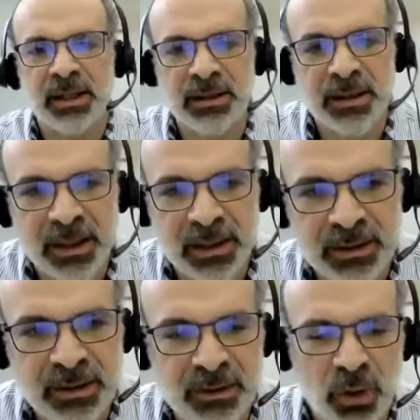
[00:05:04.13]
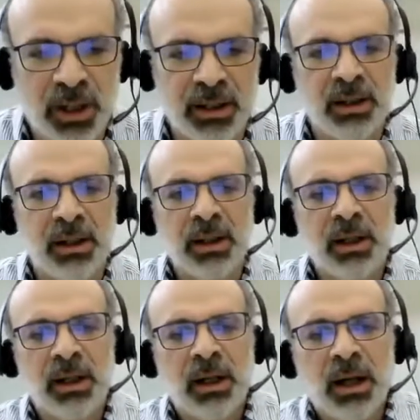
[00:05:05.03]
they can try
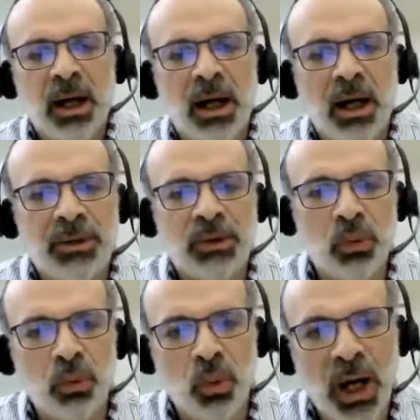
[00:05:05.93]
to